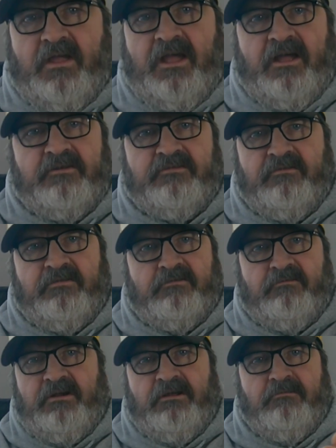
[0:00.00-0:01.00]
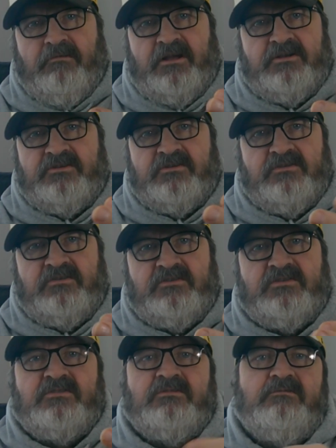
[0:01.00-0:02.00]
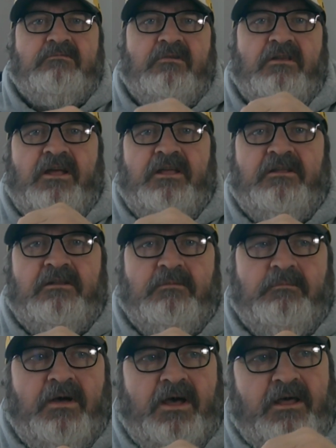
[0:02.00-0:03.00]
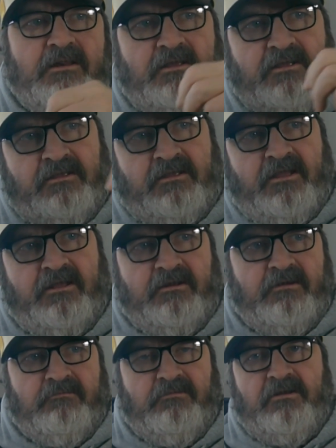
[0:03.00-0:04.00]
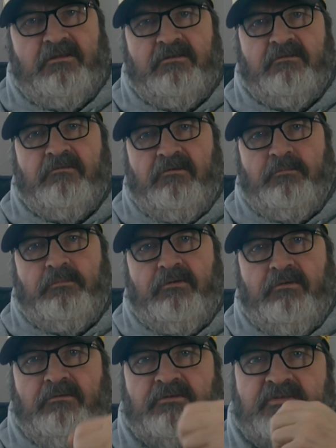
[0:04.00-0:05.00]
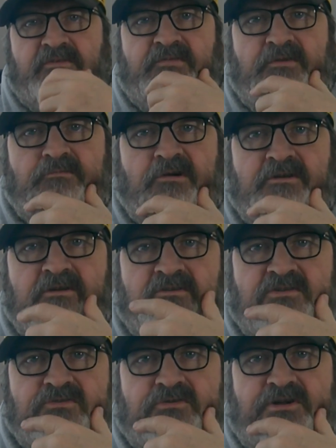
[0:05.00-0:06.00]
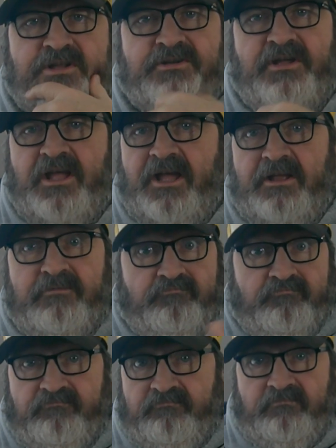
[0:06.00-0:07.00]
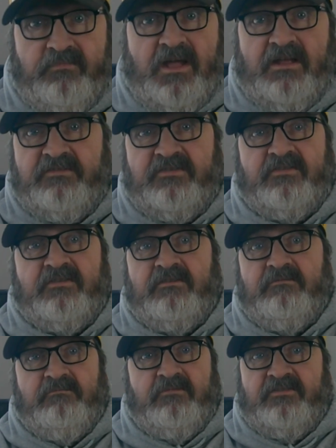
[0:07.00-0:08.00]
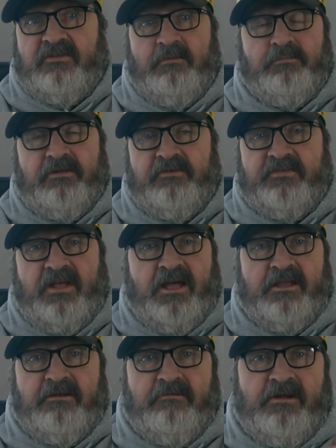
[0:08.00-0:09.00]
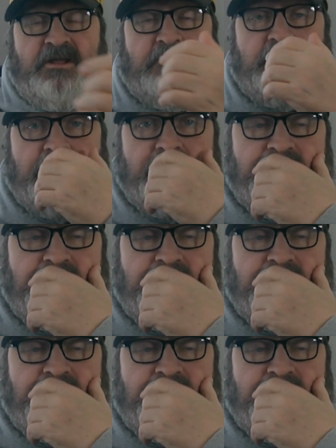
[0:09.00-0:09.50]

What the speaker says: Answer 3 questions relating to modeling and agree to the group rules if you want to join, and that's simple as that. You're in.